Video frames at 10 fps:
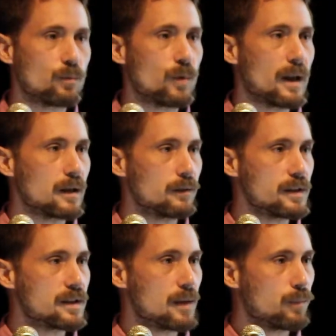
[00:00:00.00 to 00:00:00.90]
relatively
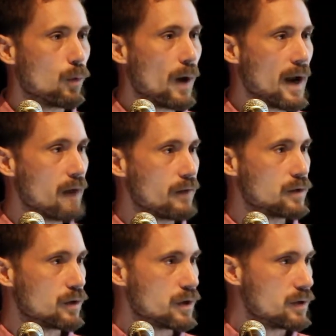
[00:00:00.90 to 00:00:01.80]
simple way of
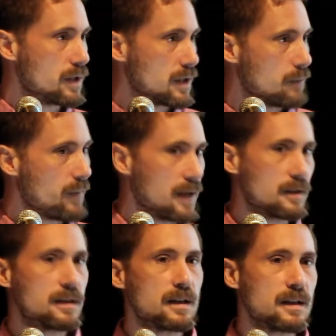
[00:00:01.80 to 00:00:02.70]
introducing
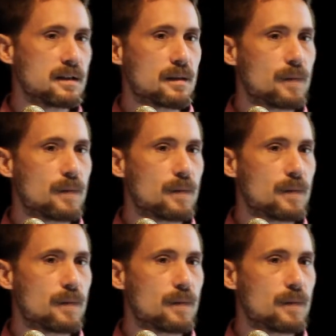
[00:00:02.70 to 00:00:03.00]
dependencies